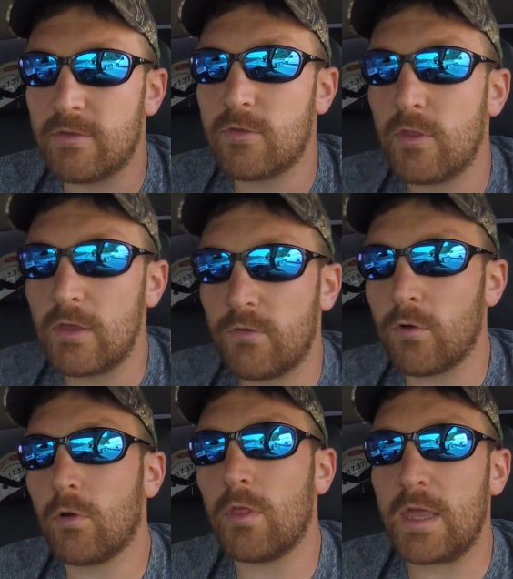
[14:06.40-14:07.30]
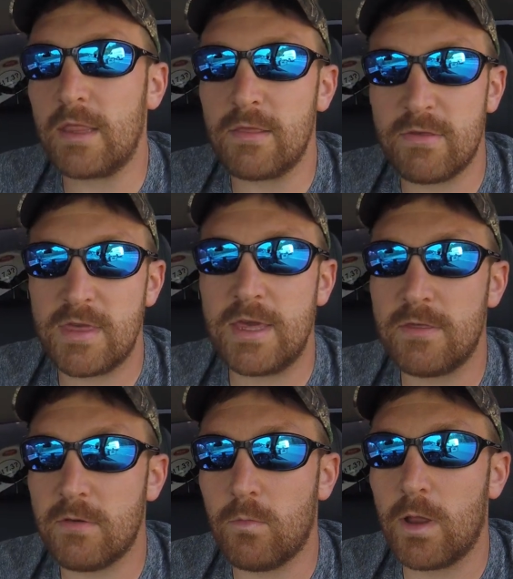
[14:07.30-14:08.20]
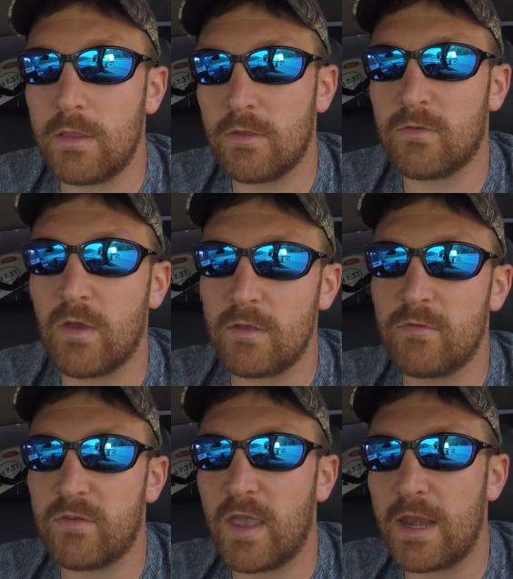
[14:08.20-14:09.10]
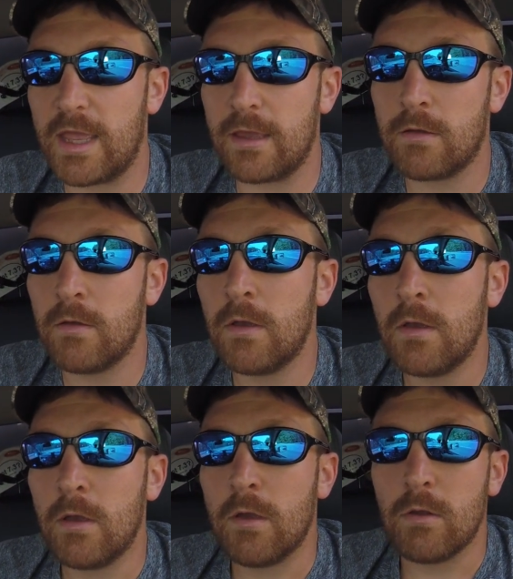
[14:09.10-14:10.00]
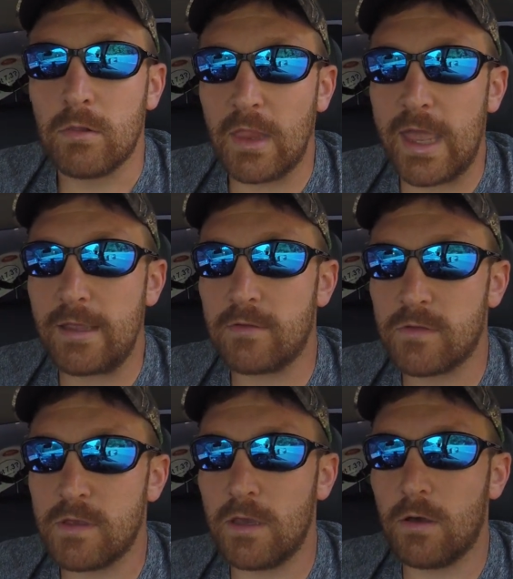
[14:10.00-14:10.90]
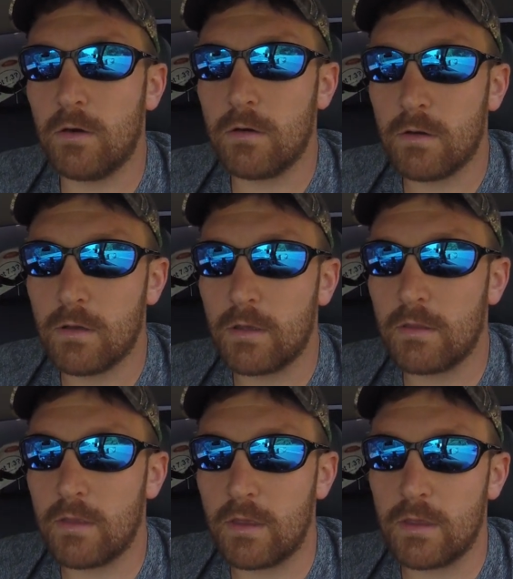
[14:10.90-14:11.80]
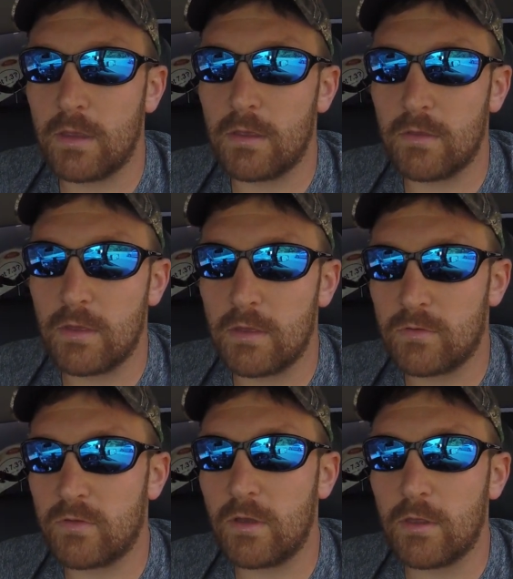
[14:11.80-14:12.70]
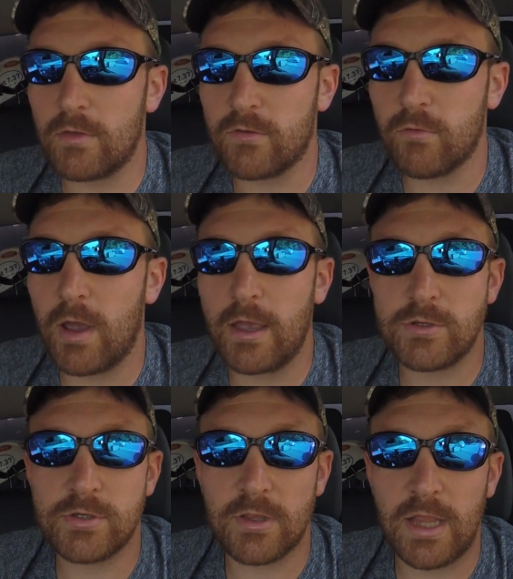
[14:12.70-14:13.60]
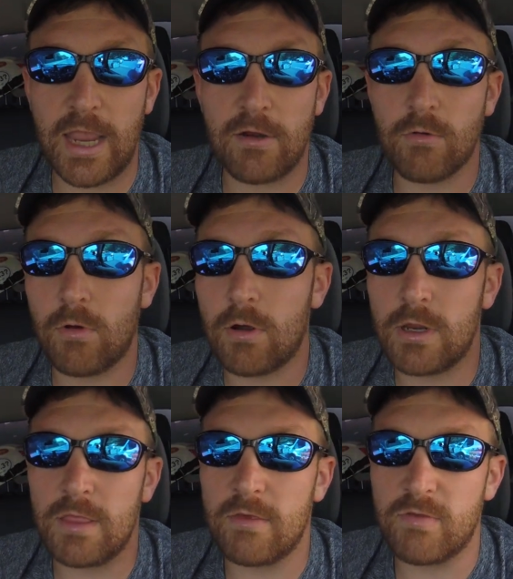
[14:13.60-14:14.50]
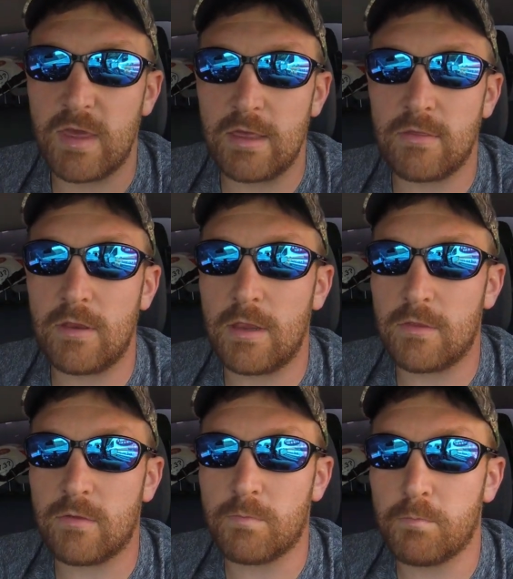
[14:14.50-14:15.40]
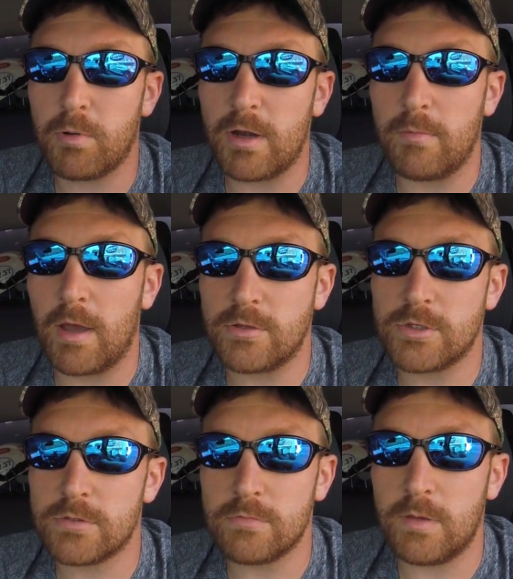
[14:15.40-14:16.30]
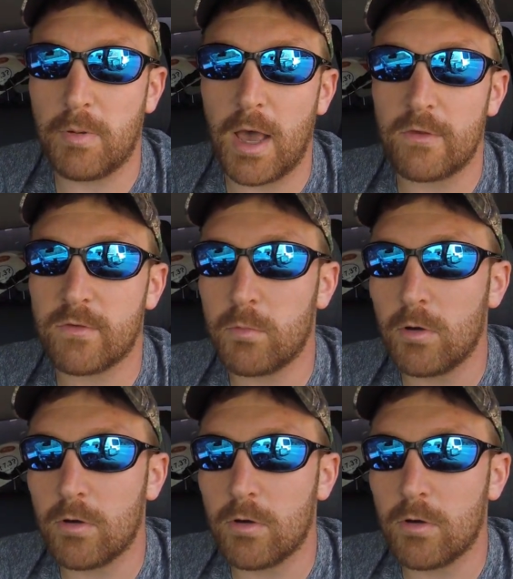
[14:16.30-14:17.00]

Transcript: this early in the season when the sun's setting late still is still a stretch. Later on in the season, it's pretty much impossible.